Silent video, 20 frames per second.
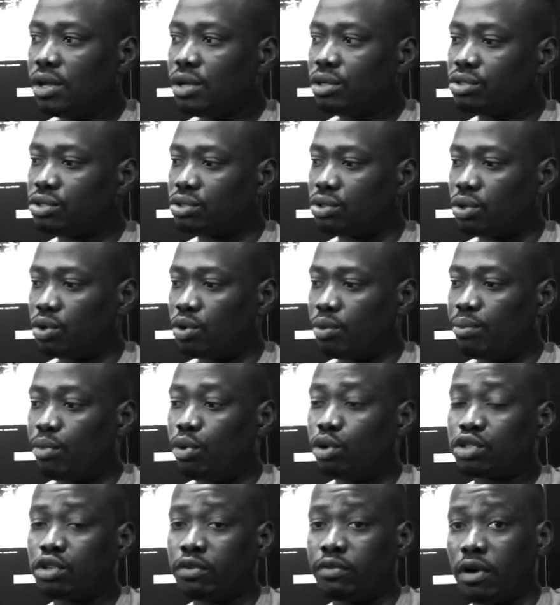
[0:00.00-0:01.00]
So
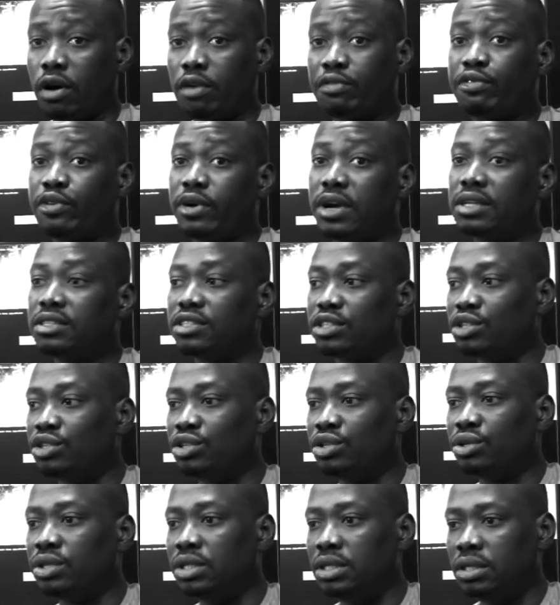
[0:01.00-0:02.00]
most of our friends in
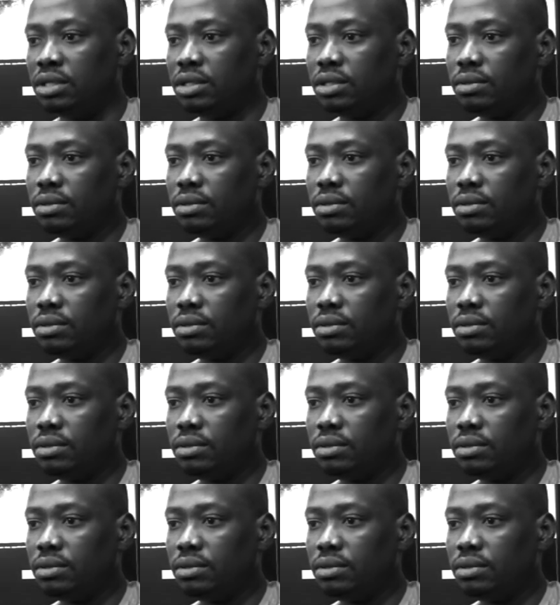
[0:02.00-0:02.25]
uni